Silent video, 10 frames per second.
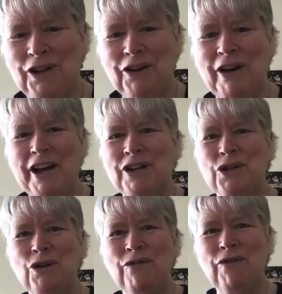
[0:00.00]
of
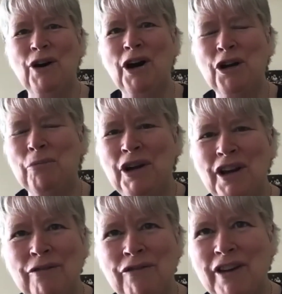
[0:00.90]
gratitude for our
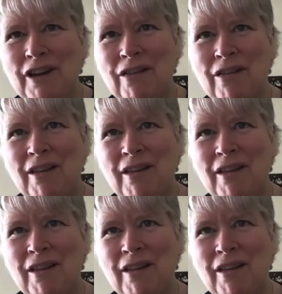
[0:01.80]
community of faith.